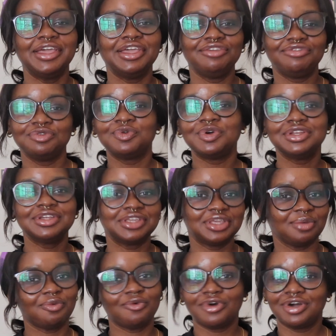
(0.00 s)
If you want to
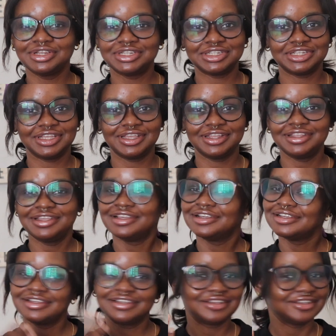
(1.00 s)
keep watching,
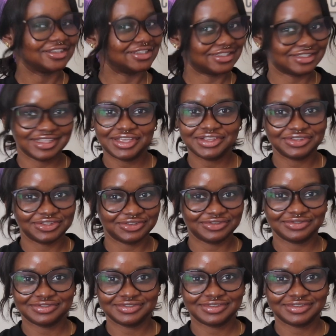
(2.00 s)
stay tuned.